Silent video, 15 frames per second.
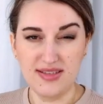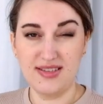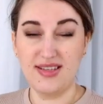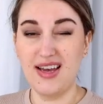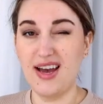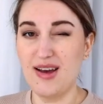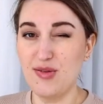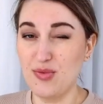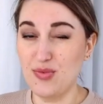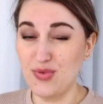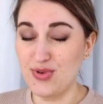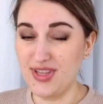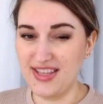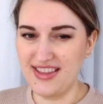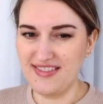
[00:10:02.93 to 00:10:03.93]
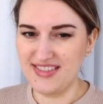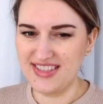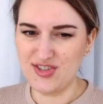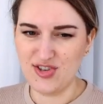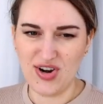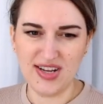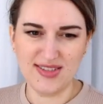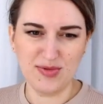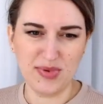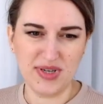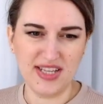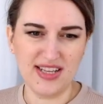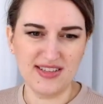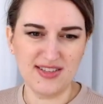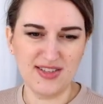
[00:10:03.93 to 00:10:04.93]
I wouldn't even try to
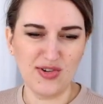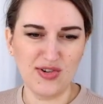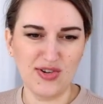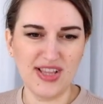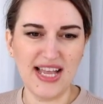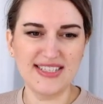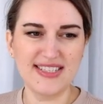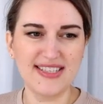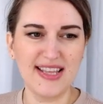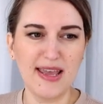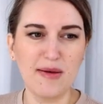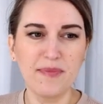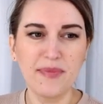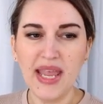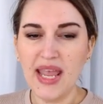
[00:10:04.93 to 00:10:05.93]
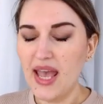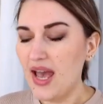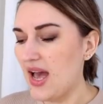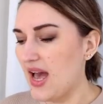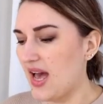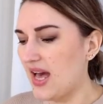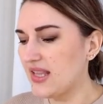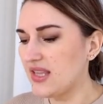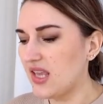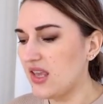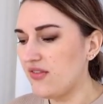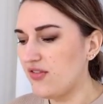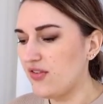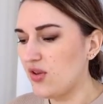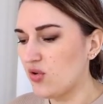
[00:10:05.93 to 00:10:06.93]
pronounce her last name. And
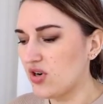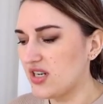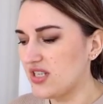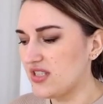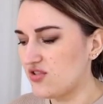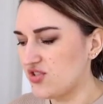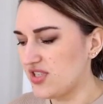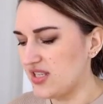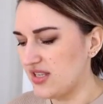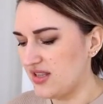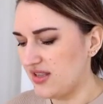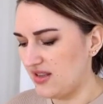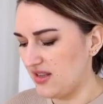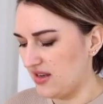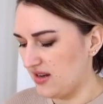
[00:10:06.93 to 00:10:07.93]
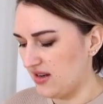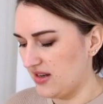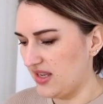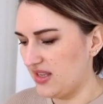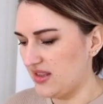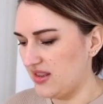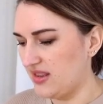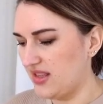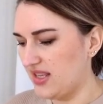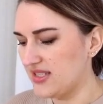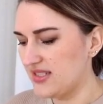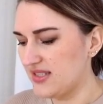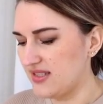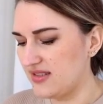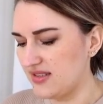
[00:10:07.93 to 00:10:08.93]
if you're interested in
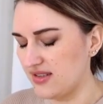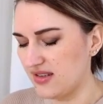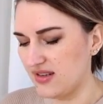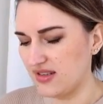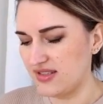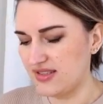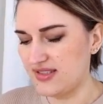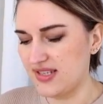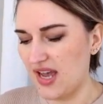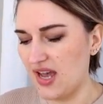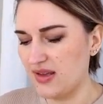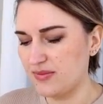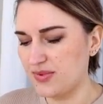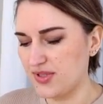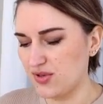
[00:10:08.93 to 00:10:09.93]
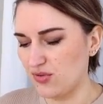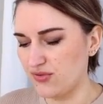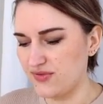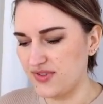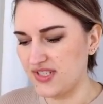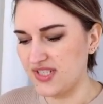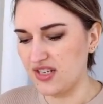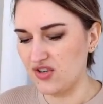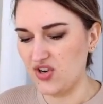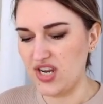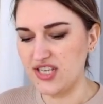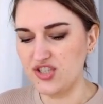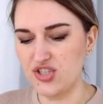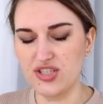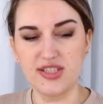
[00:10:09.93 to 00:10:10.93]
this types of
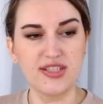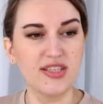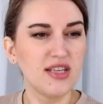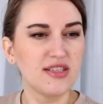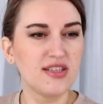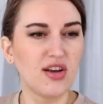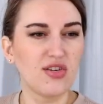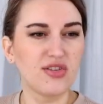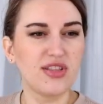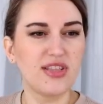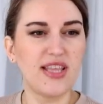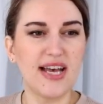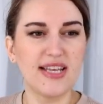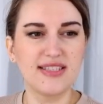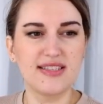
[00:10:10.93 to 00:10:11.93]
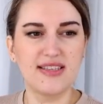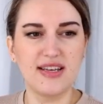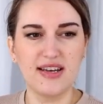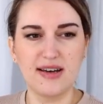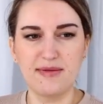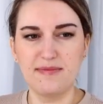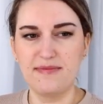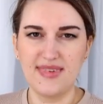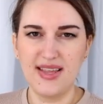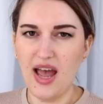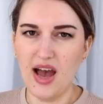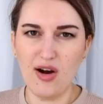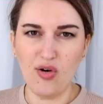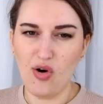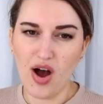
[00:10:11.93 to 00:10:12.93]
decorations, so that's the
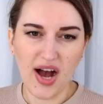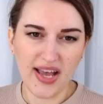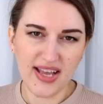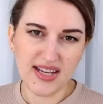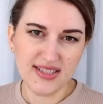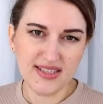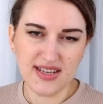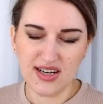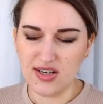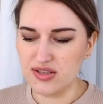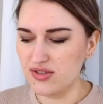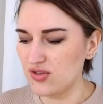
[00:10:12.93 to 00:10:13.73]
how I got started.